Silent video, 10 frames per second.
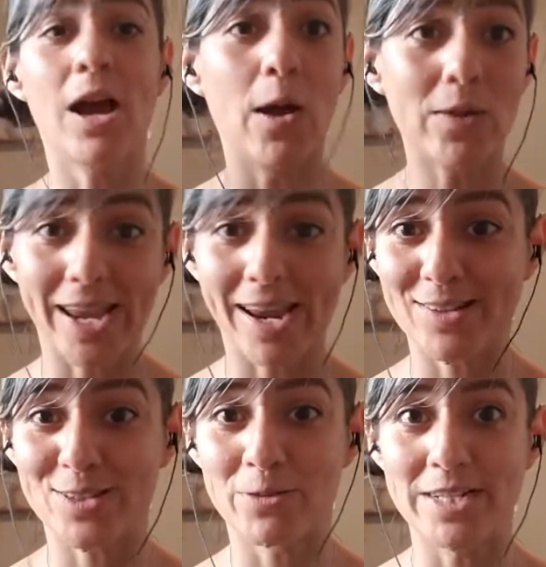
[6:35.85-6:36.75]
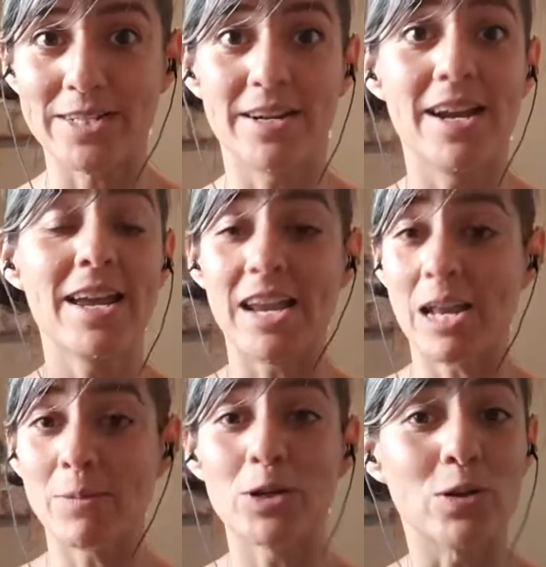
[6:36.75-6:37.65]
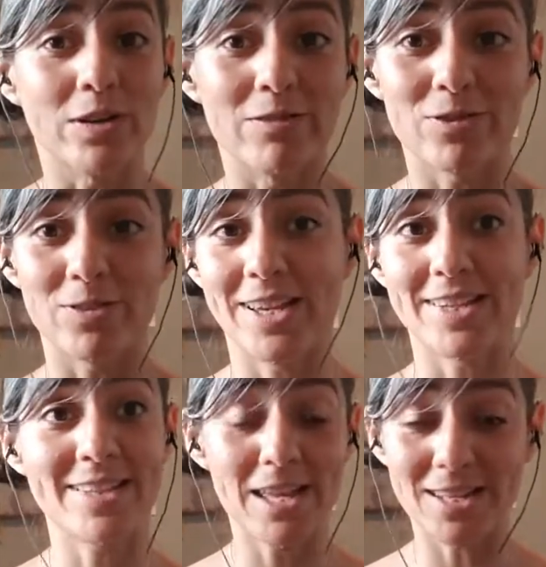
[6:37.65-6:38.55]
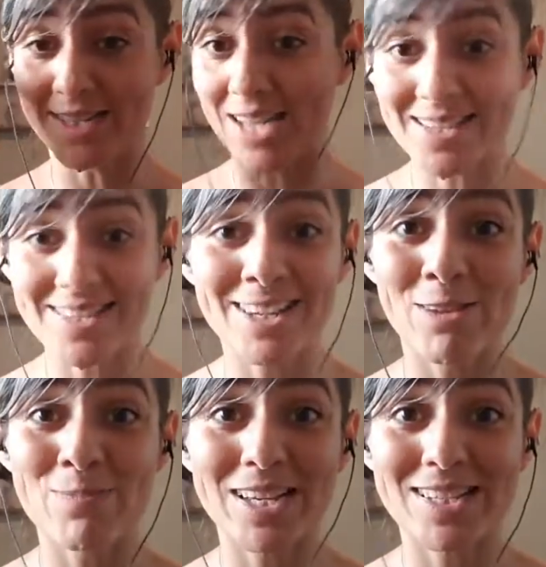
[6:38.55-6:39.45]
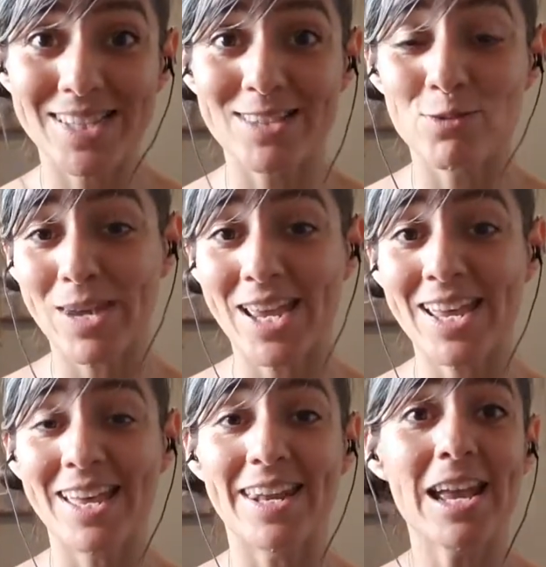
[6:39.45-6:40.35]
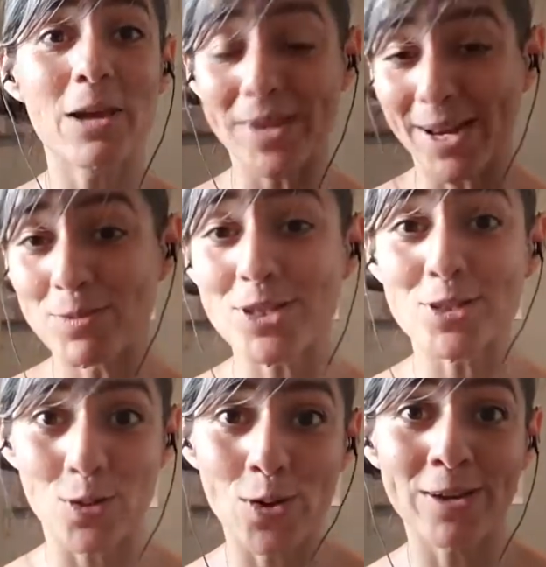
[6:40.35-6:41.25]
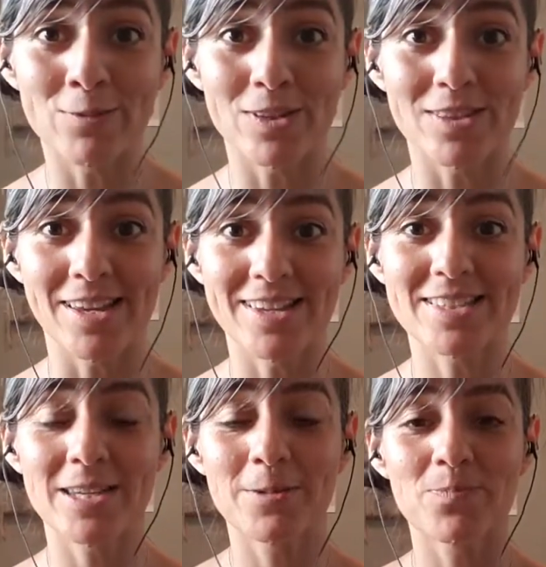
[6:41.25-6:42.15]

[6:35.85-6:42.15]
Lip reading: "Okay, I surrender and I'm going for this," doesn't even make sense with my head, but I'm just going with this.